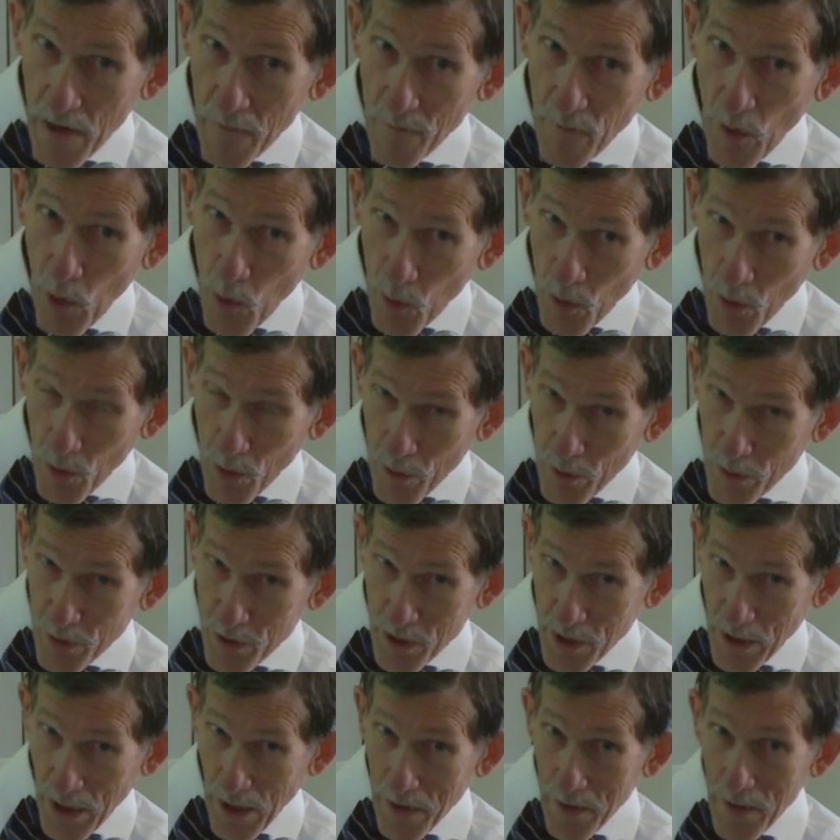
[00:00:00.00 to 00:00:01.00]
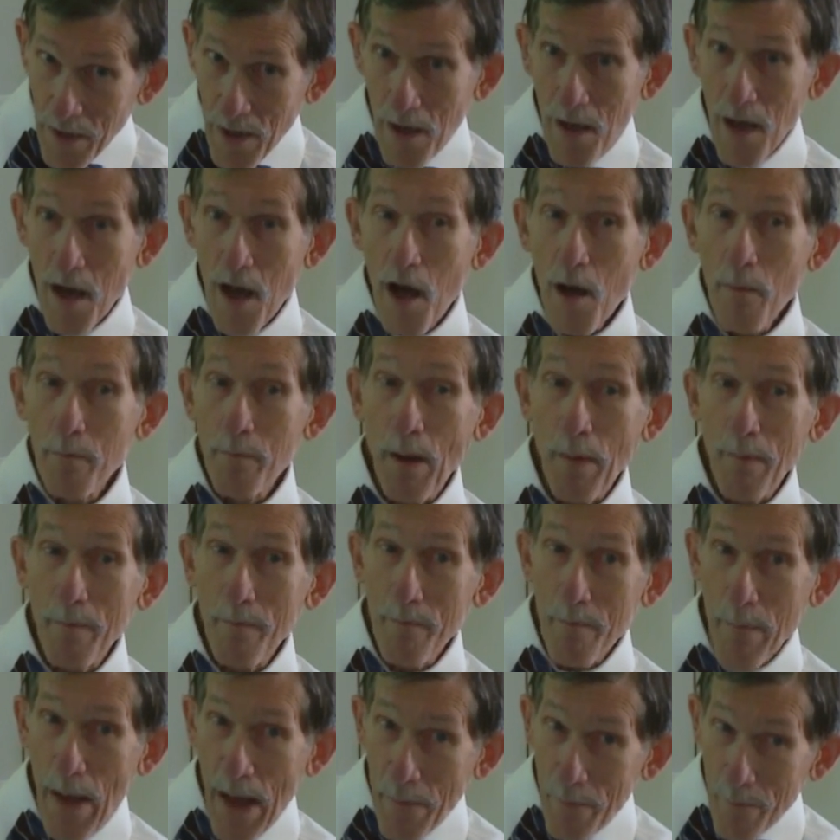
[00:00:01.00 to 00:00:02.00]
Vogler said, but
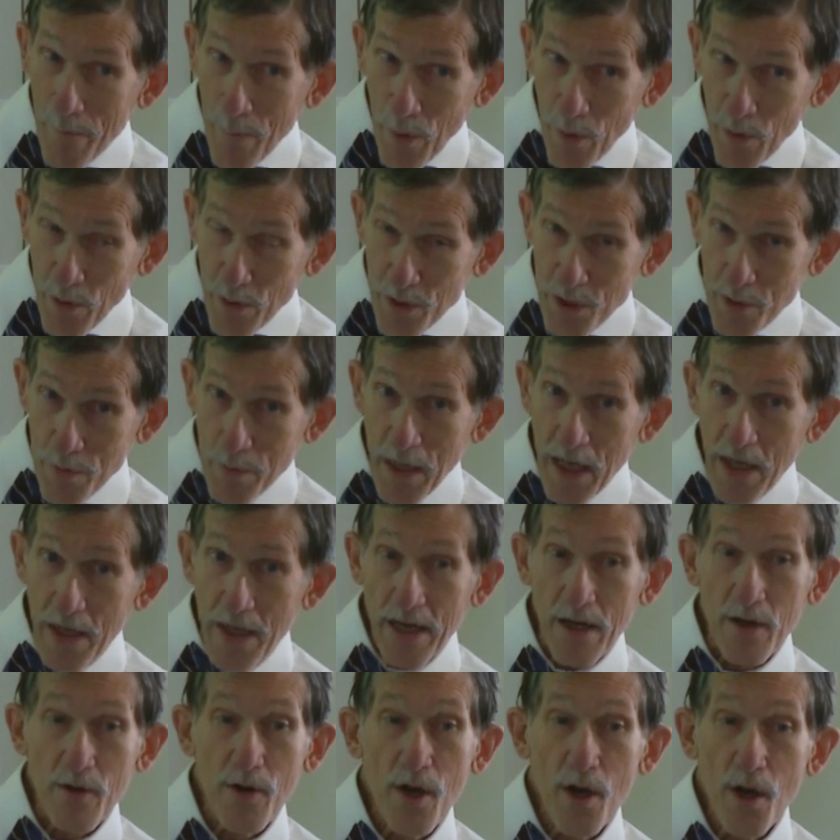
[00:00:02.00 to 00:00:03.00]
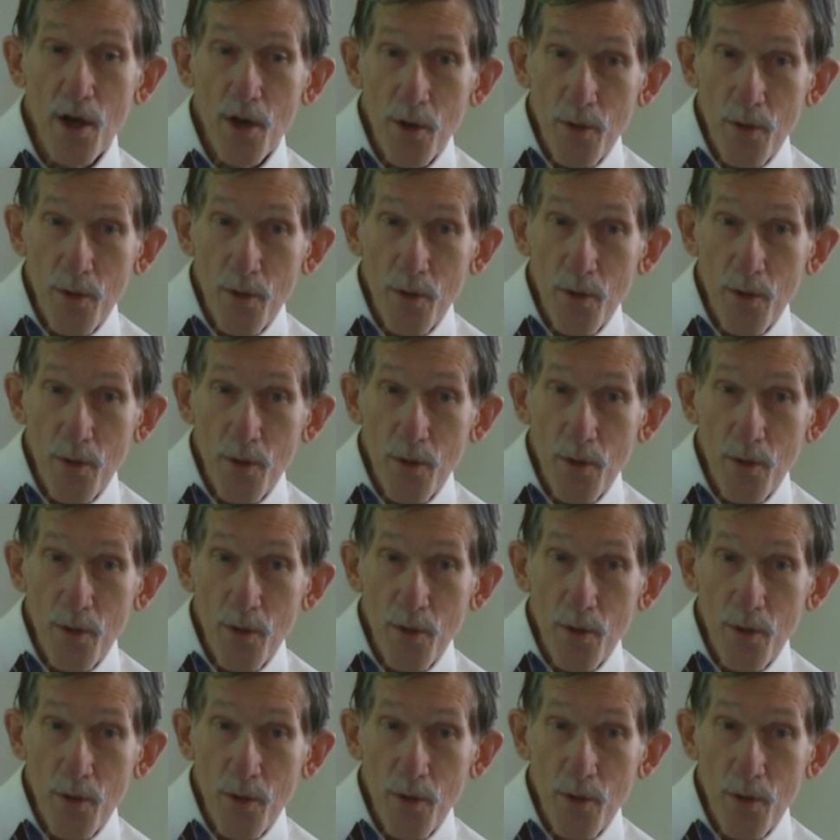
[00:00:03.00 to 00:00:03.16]
members' meeting,